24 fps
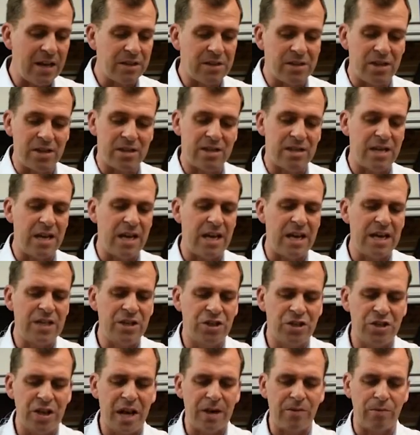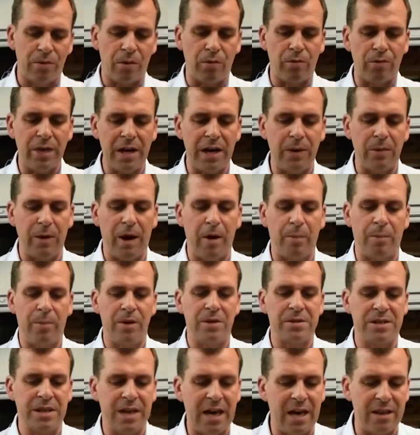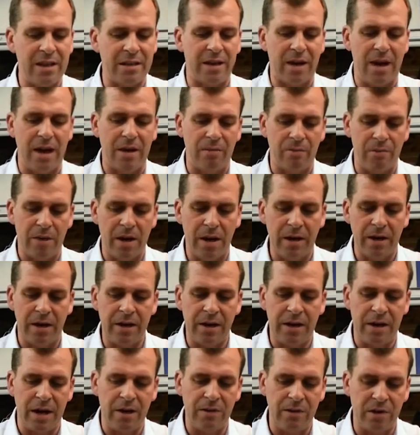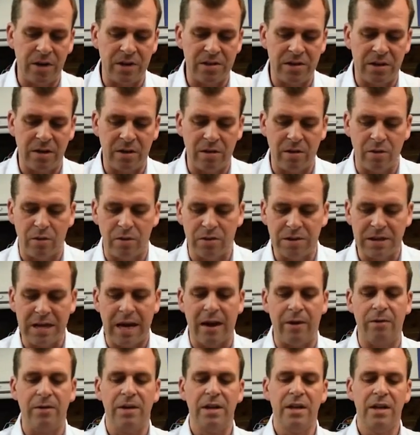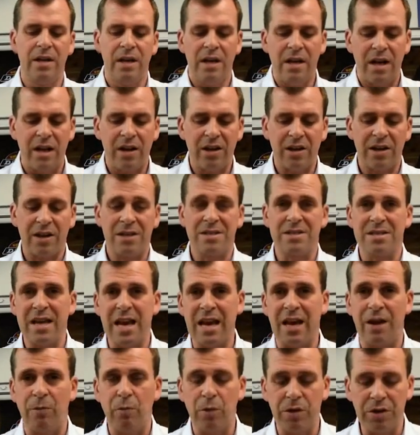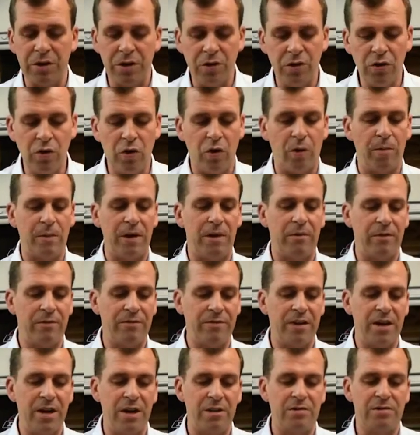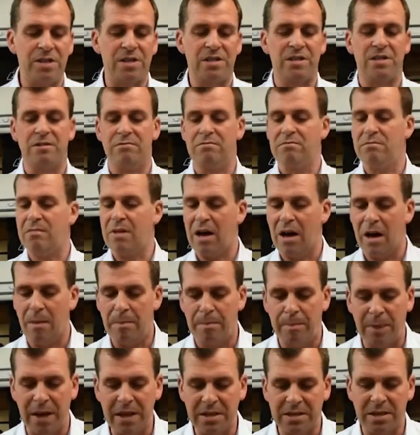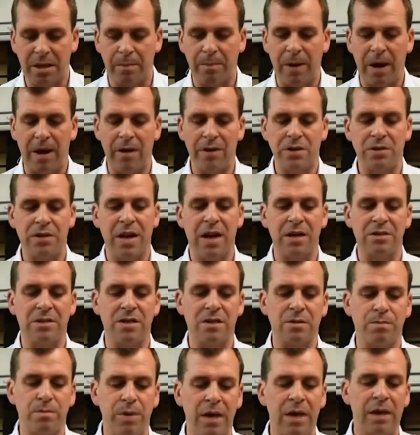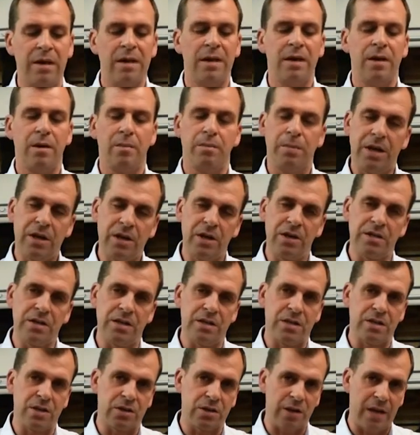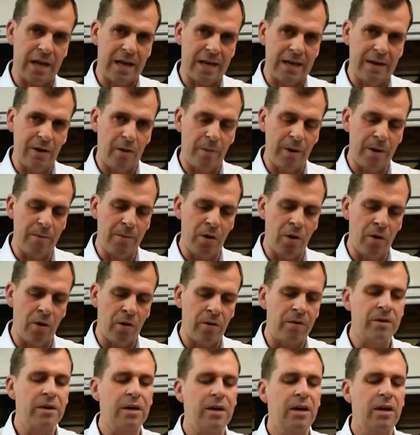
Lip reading: Just in general, really well put together and you know, nicely thought out. Like I say, I wouldn't normally review just a basic pair of trousers, but because it's just got a little bit more,